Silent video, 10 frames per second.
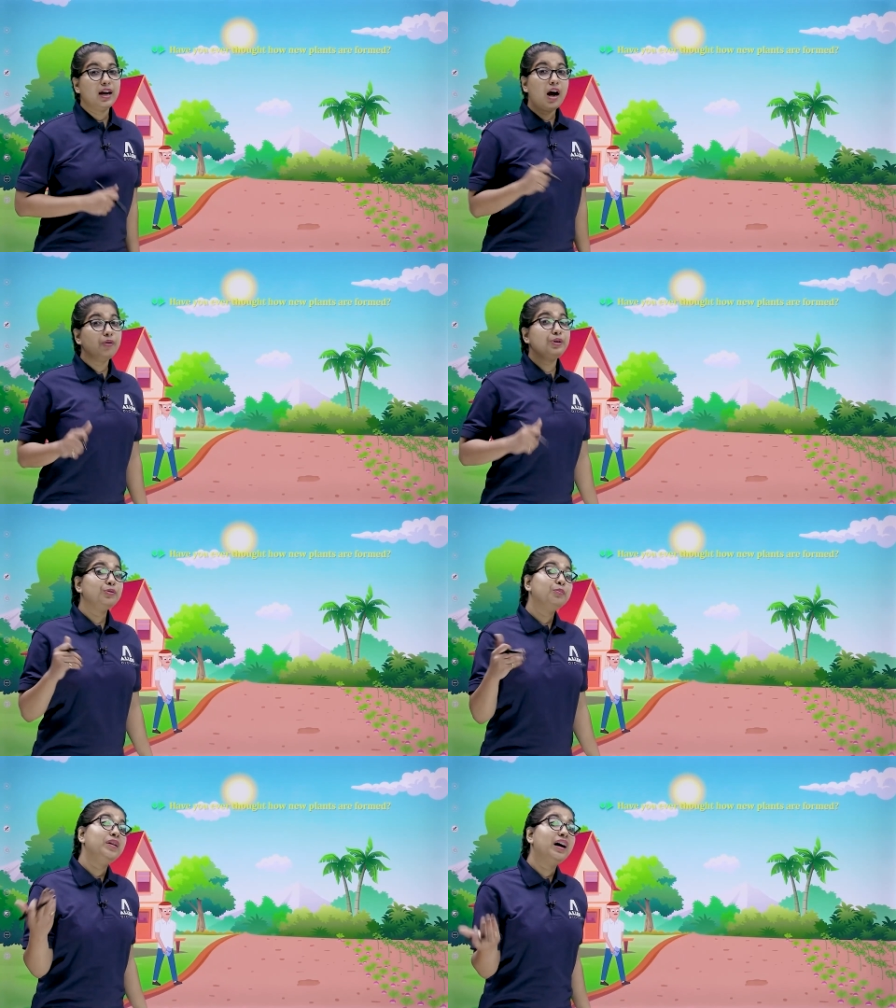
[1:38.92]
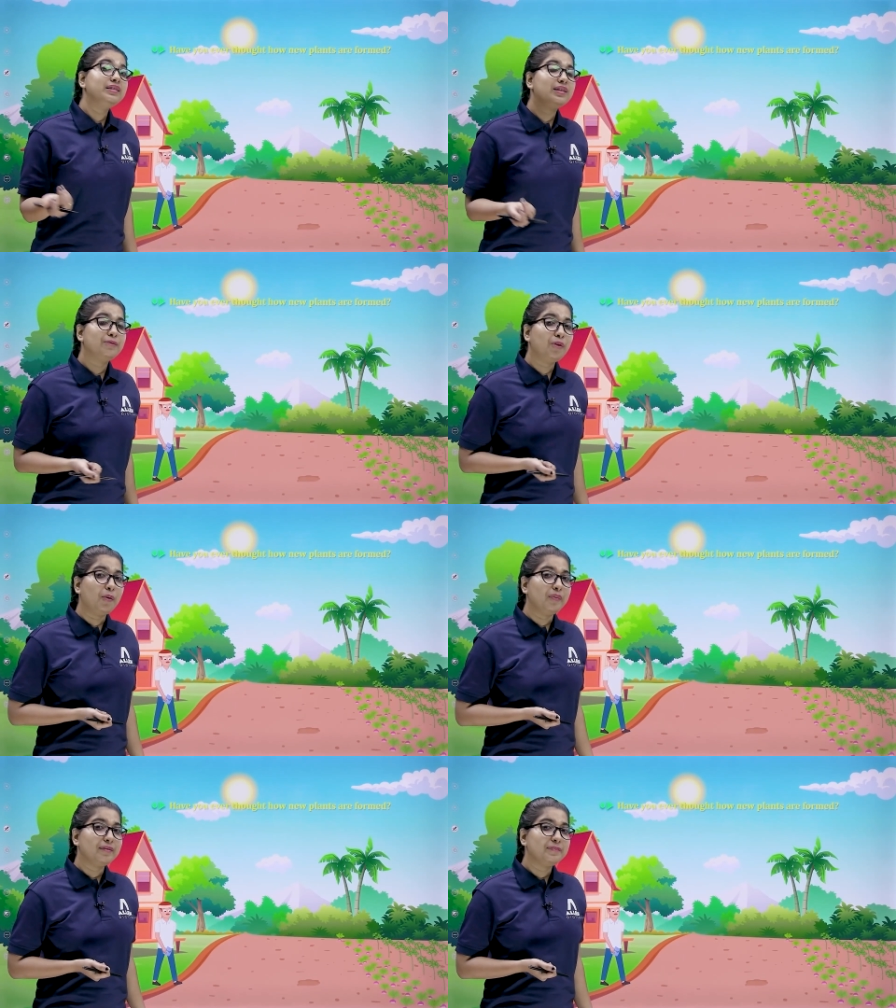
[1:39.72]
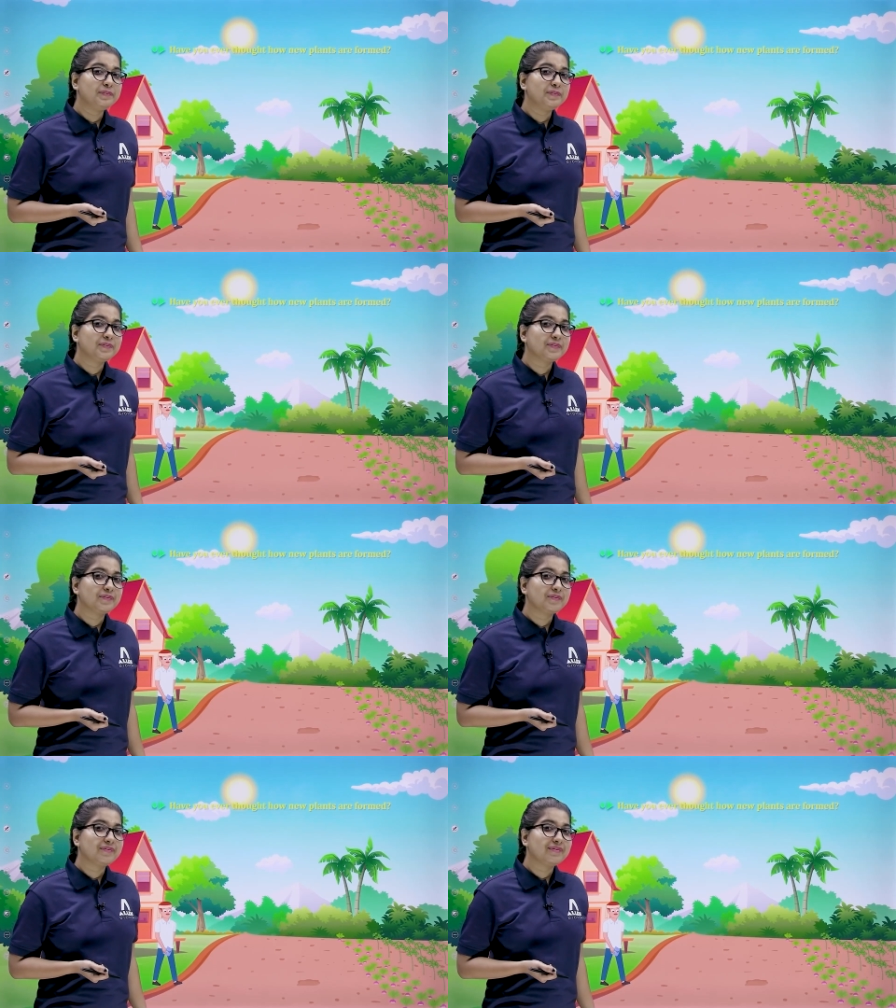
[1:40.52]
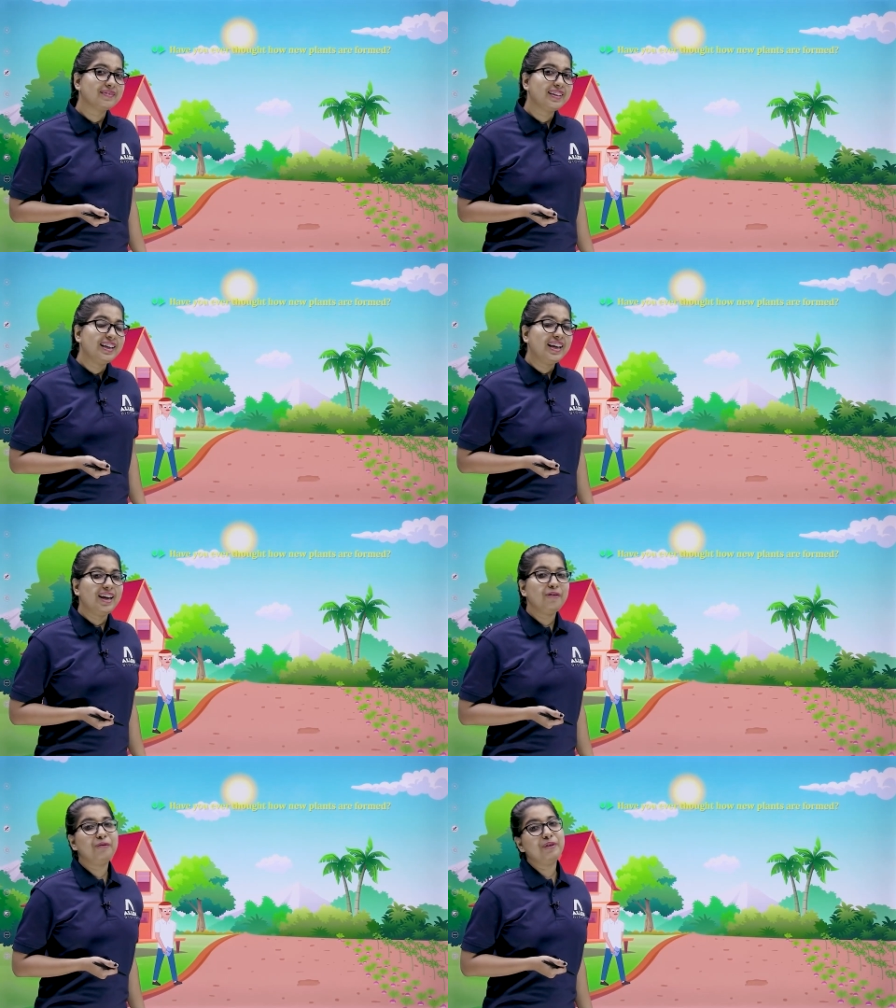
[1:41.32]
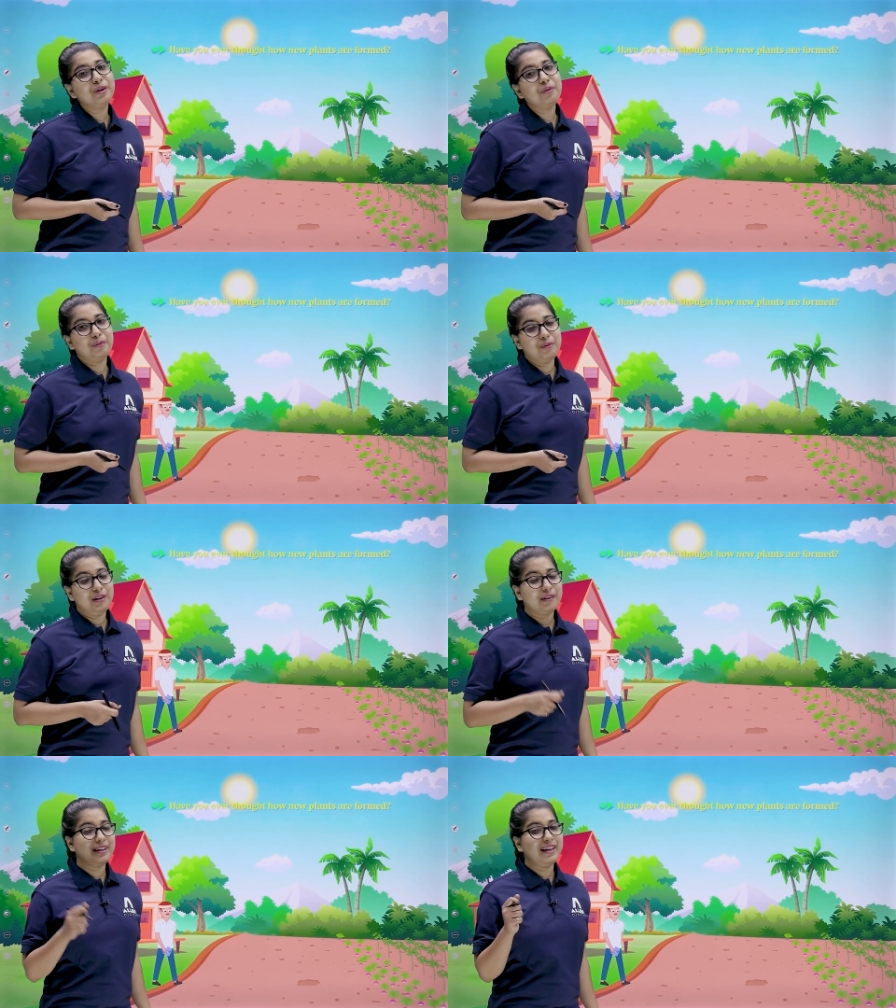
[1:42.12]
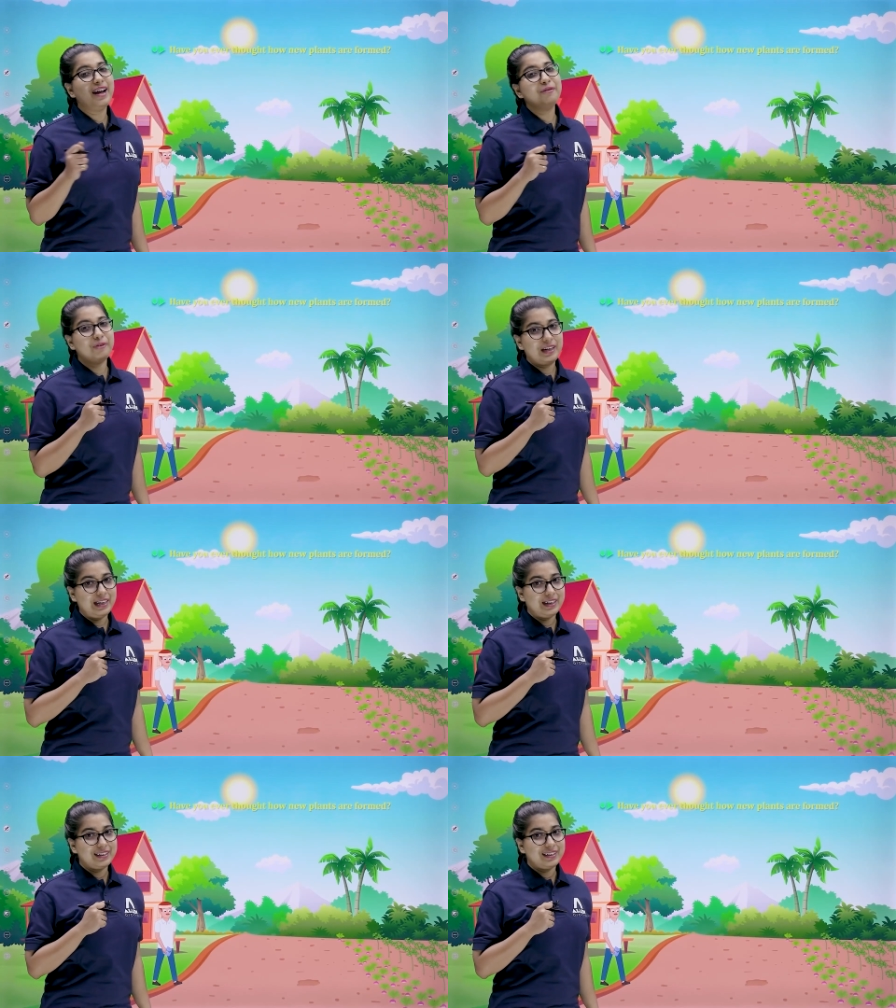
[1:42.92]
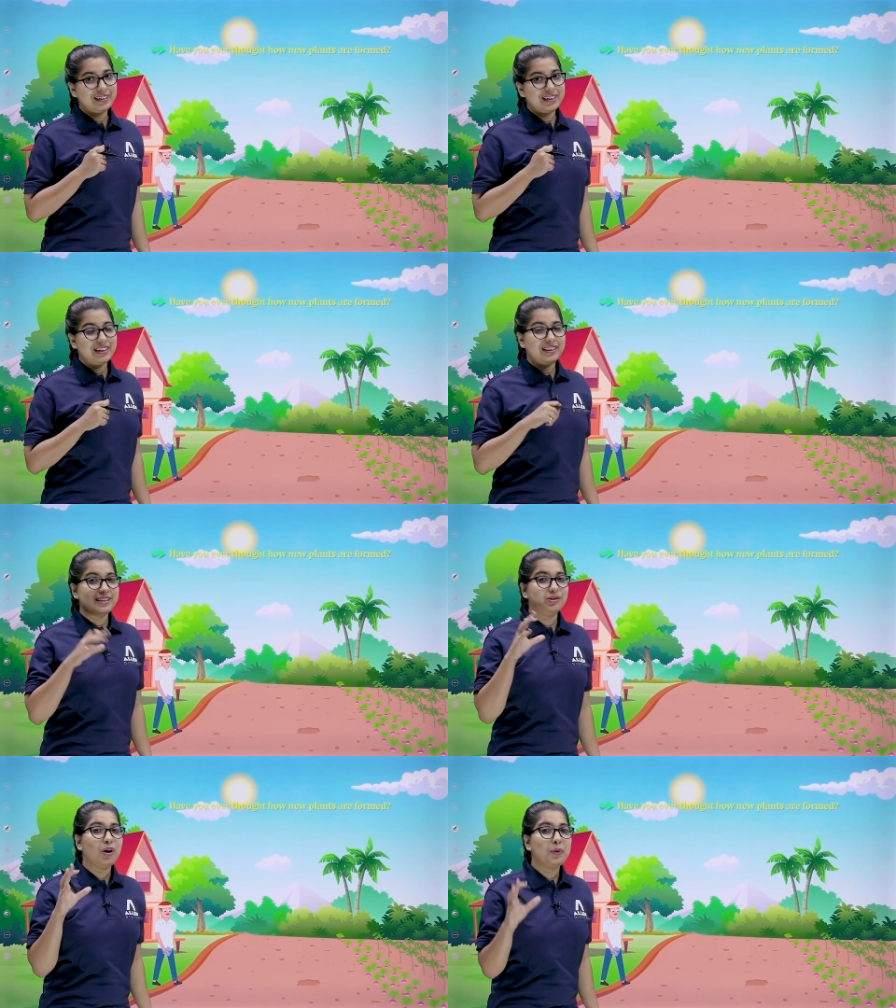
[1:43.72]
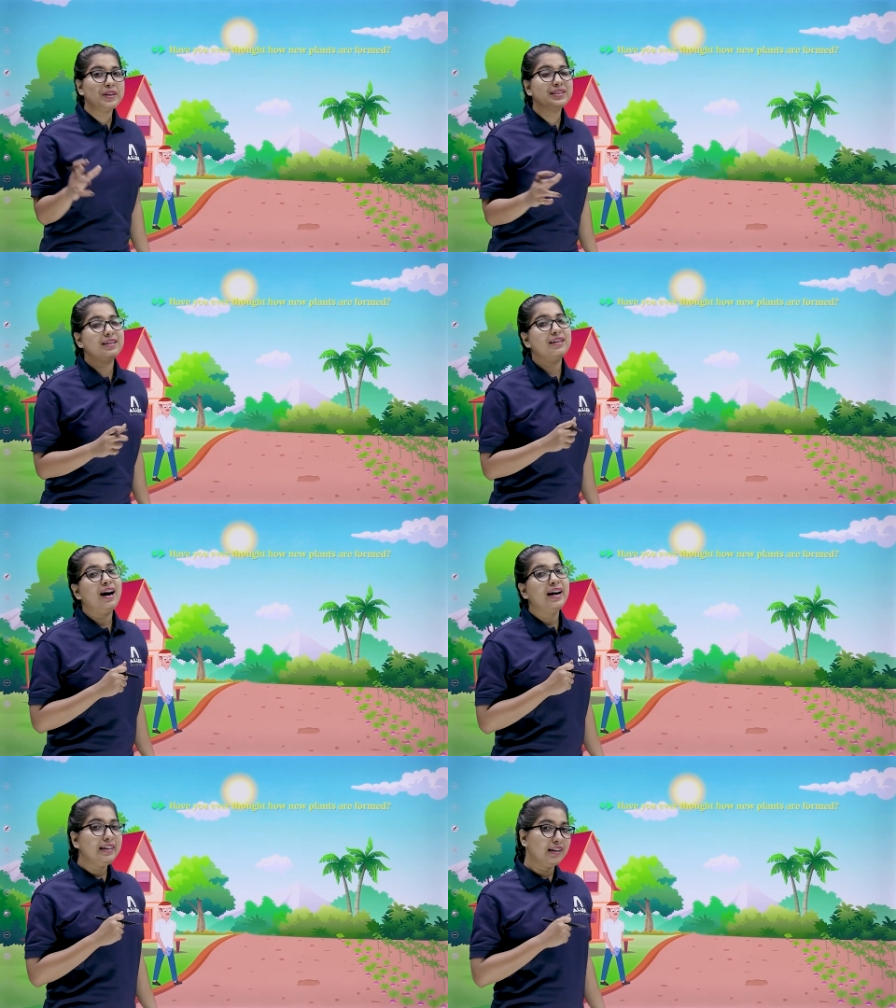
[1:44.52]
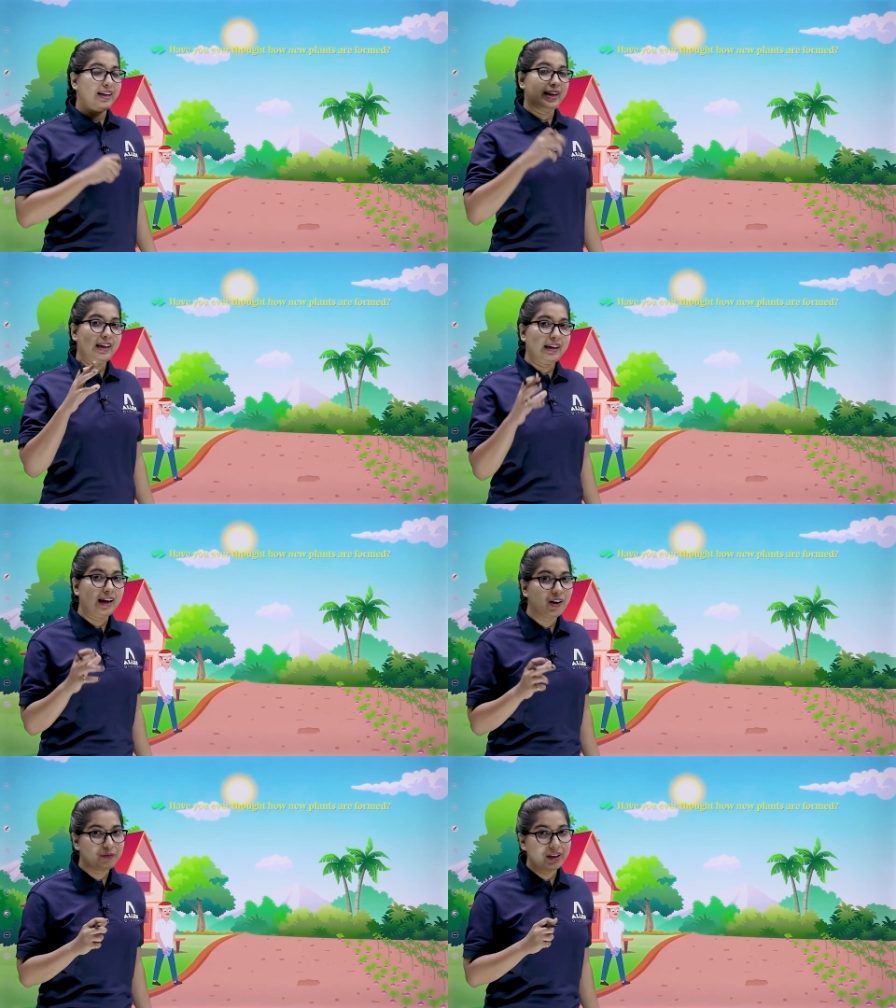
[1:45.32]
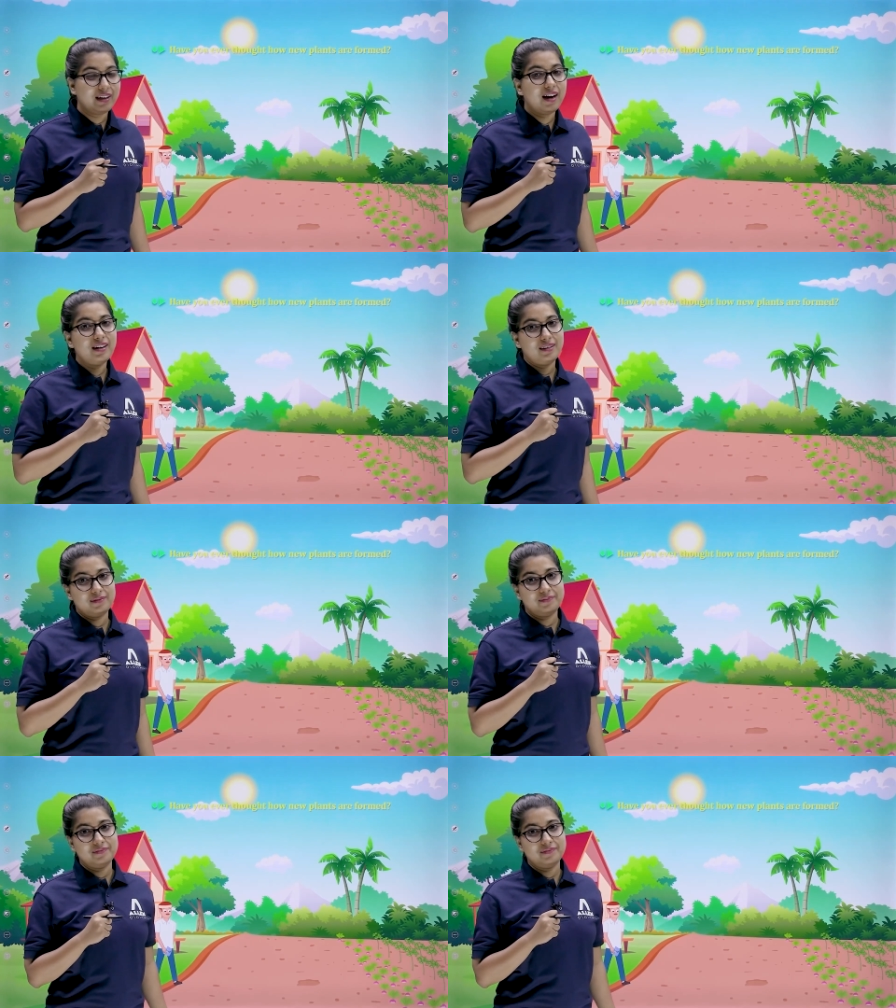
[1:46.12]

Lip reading: how new plants are formed? If you look carefully, there's always a gardener taking care of the garden.